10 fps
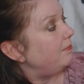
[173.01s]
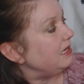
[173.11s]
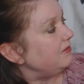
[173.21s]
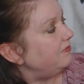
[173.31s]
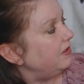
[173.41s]

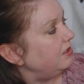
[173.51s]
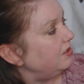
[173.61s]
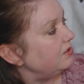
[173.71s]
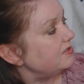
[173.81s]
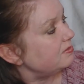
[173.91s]
beef
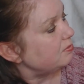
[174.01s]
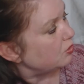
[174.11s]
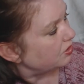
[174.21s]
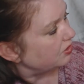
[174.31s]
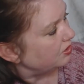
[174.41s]

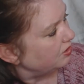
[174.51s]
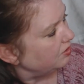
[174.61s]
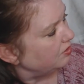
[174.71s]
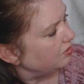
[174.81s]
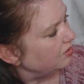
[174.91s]
s'more,
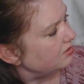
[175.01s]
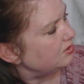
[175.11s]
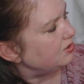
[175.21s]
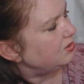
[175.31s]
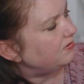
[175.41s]

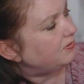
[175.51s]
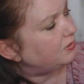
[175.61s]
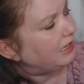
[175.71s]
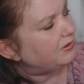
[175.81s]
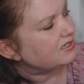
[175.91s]
2 to
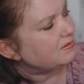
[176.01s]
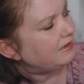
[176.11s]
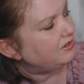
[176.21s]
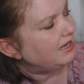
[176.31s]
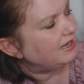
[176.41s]
4 hours
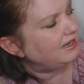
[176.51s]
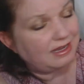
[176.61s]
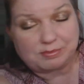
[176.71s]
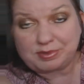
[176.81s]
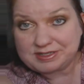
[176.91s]

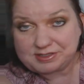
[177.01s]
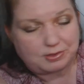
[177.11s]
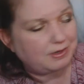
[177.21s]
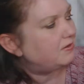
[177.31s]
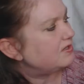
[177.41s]
marinating and plus
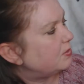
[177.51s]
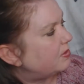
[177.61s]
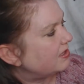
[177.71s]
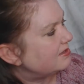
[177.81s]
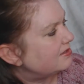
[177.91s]
2 hours of
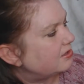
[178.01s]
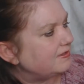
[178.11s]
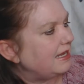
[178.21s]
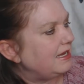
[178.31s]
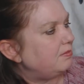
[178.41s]
work, and
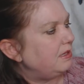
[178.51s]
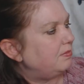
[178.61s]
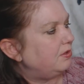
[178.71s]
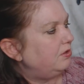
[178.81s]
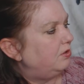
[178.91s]
serves 8
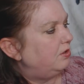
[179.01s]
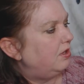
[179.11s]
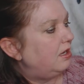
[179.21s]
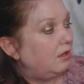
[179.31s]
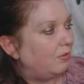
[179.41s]
people.
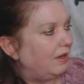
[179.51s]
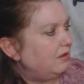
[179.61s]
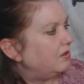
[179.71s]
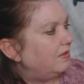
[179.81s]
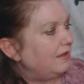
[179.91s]

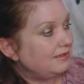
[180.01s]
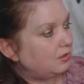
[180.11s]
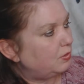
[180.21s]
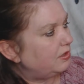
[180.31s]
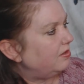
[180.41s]
Well, good
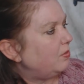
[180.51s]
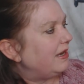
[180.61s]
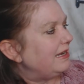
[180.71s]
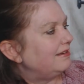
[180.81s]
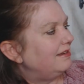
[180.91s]
things are worth the
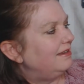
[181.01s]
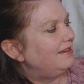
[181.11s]
wait.